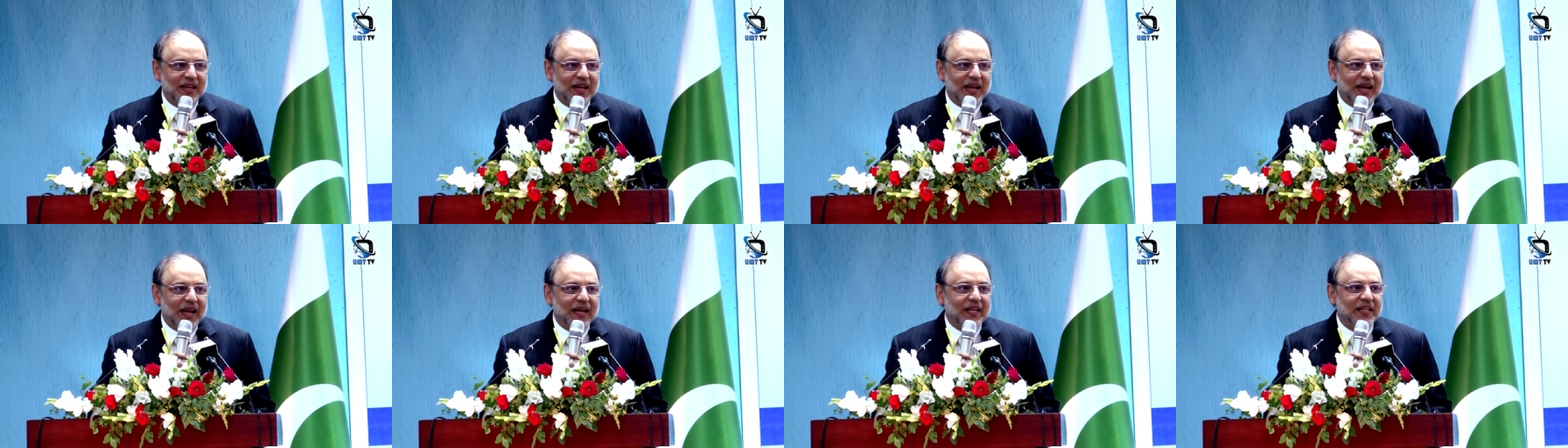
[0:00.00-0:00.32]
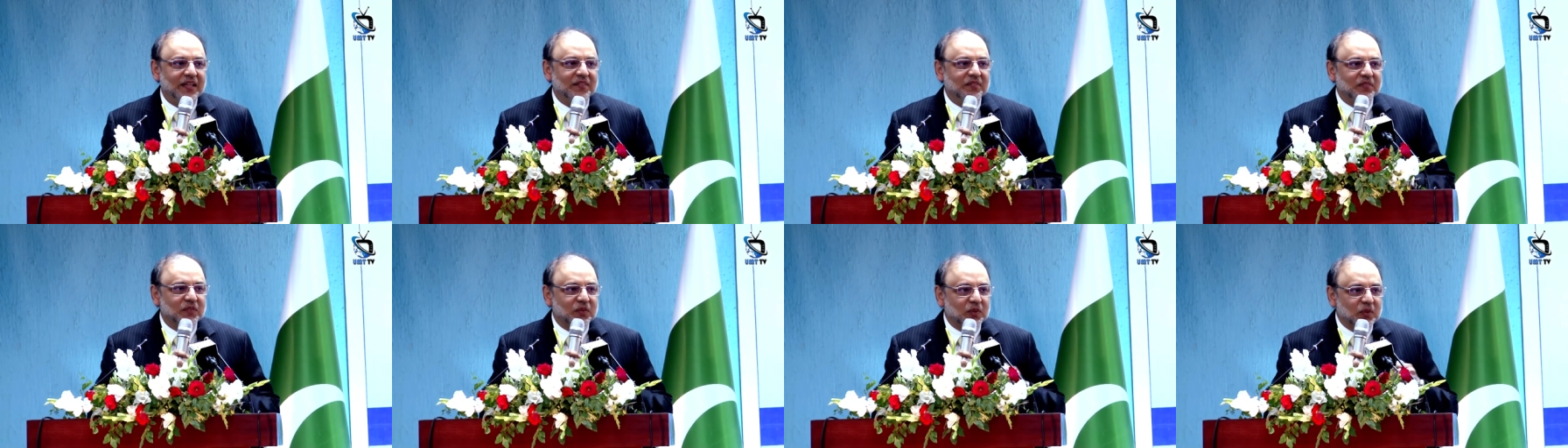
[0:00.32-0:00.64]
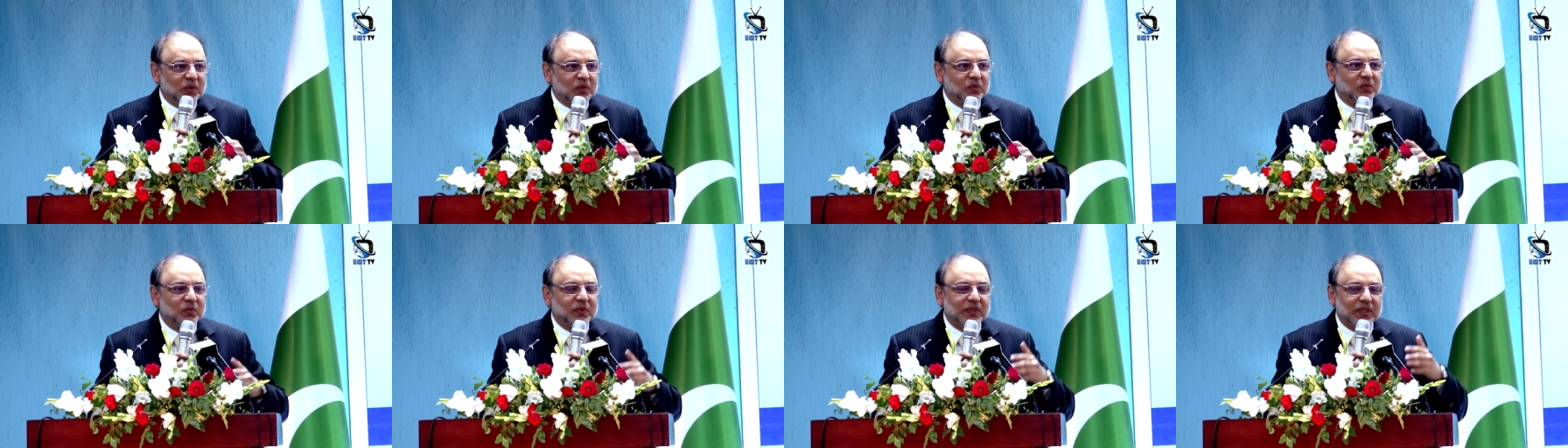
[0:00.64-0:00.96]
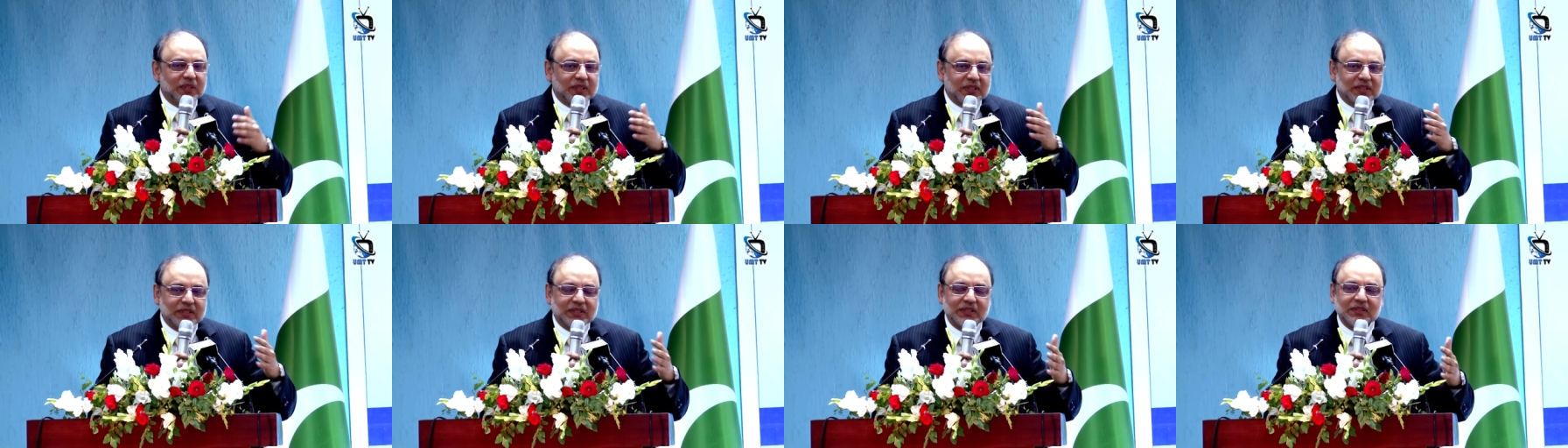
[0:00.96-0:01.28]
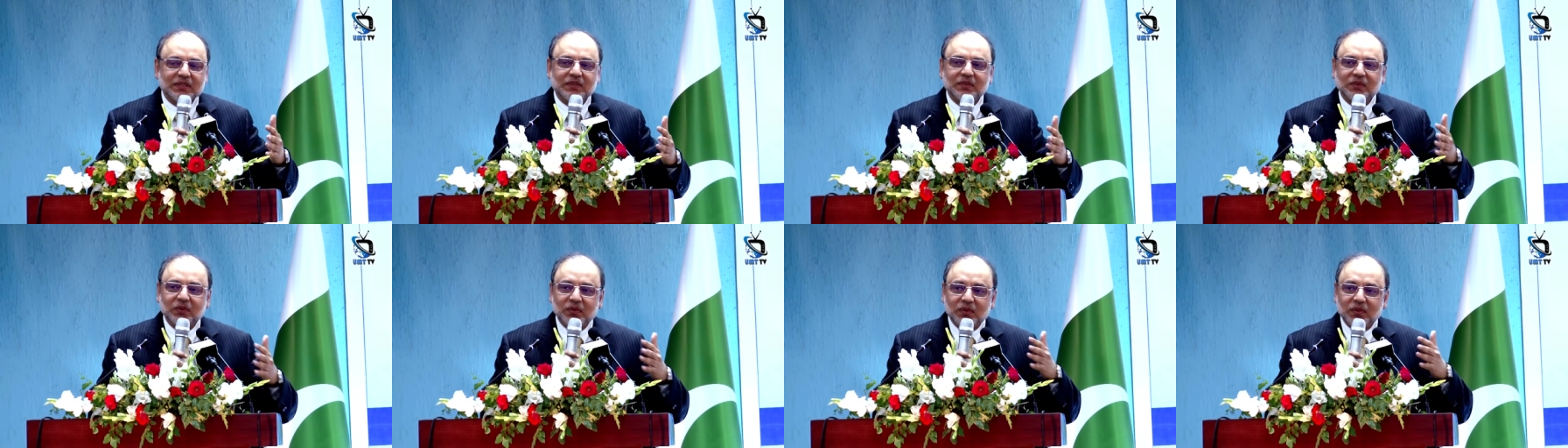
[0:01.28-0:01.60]
And if good
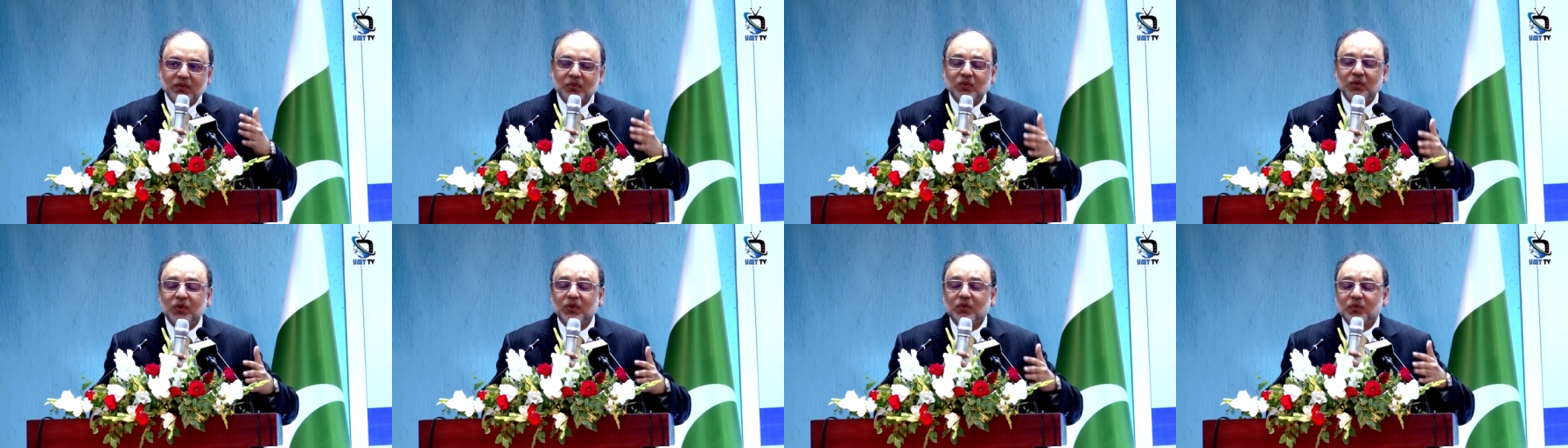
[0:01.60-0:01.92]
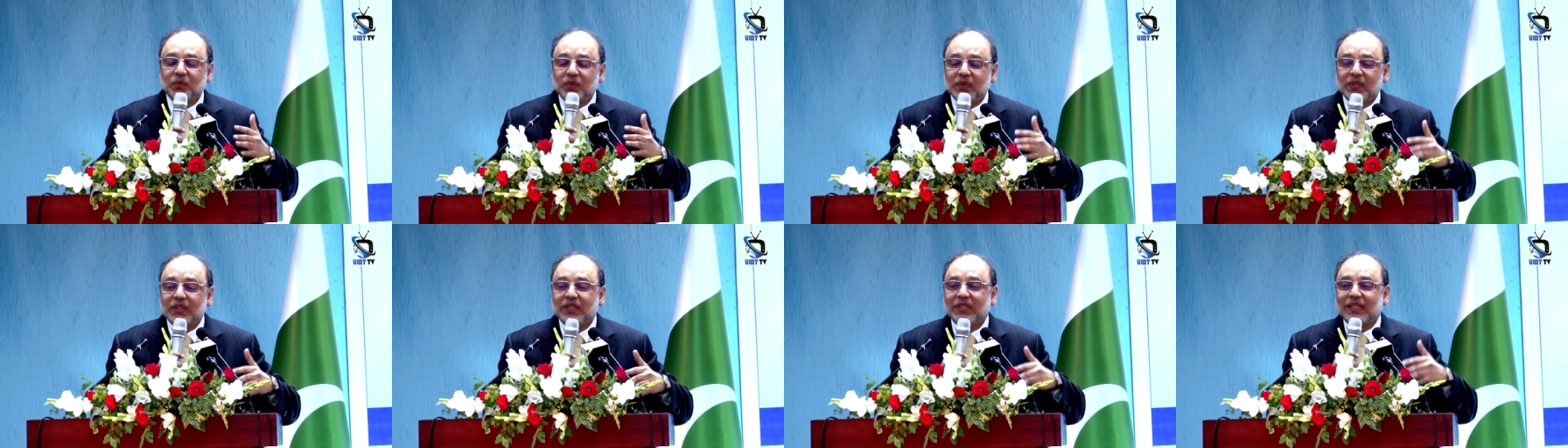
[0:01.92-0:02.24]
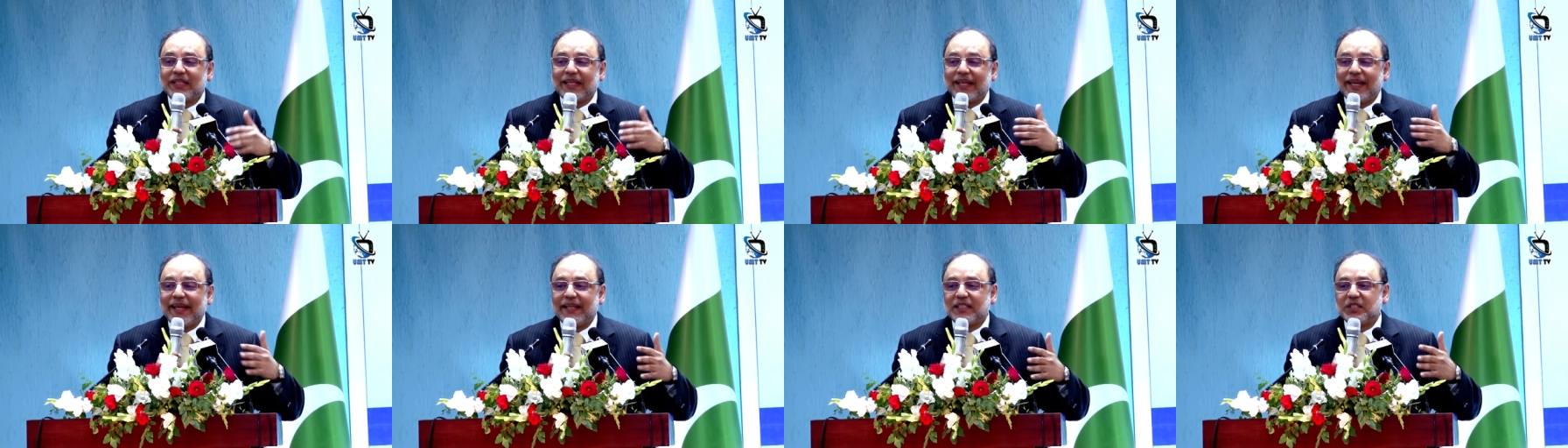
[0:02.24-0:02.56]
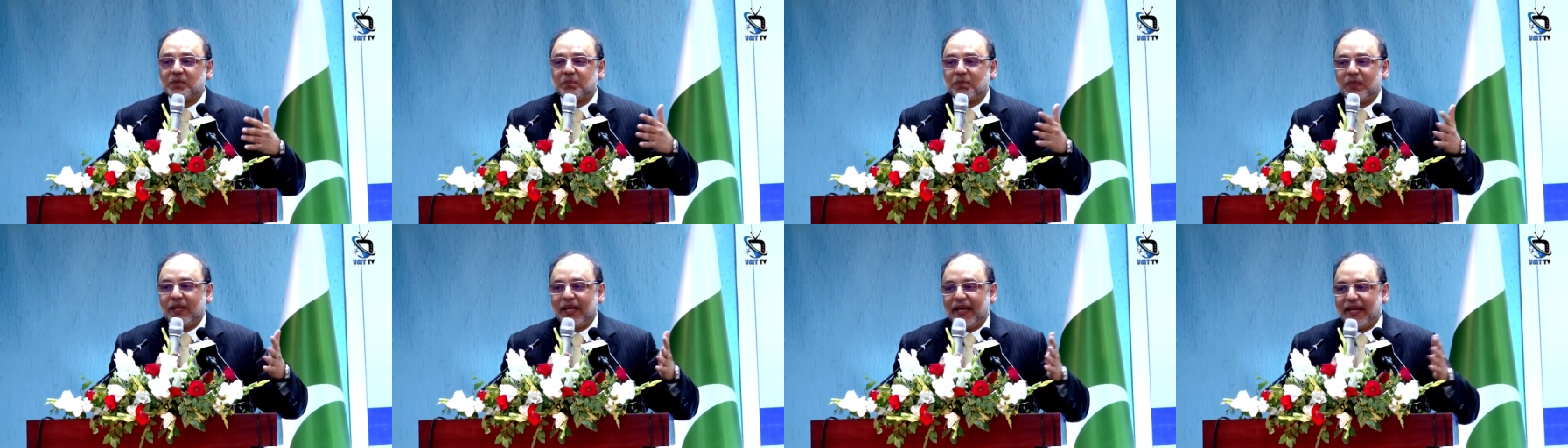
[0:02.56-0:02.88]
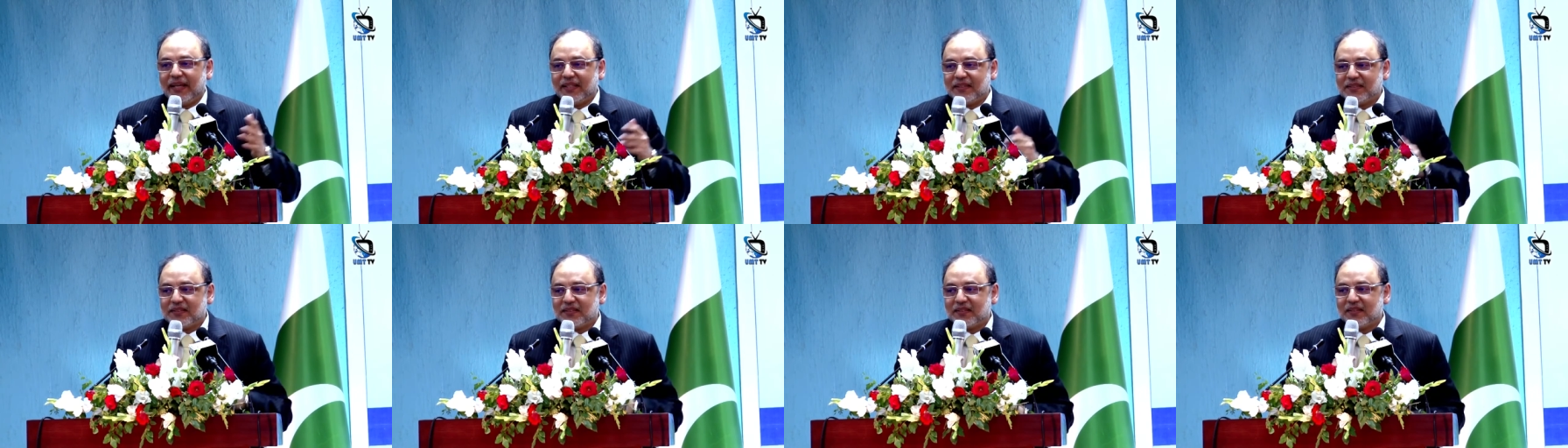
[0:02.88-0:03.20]
works, good work takes
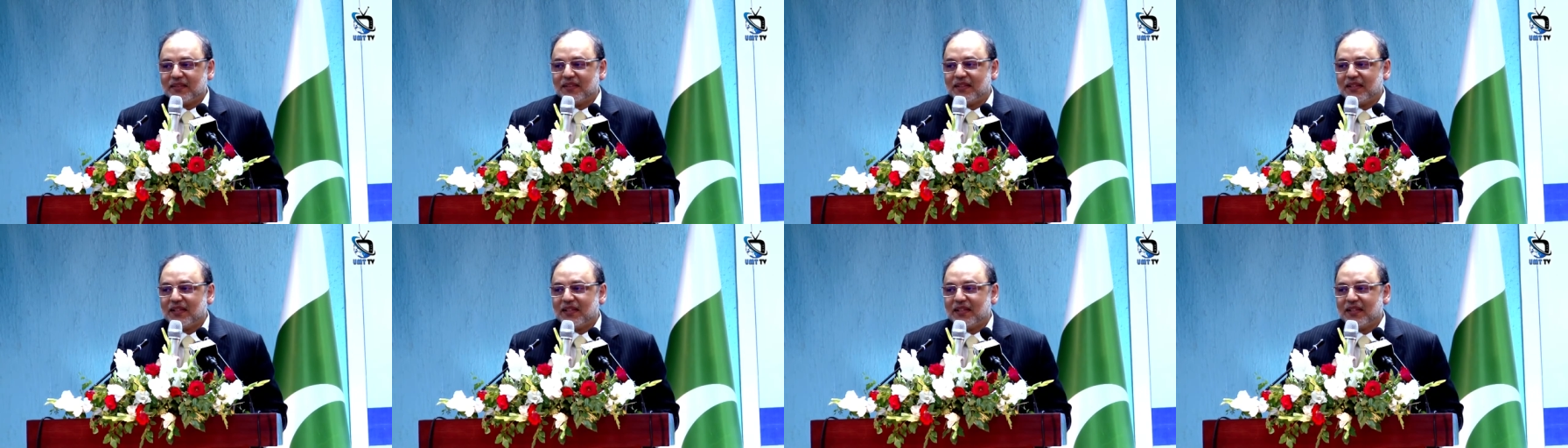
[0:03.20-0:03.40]
place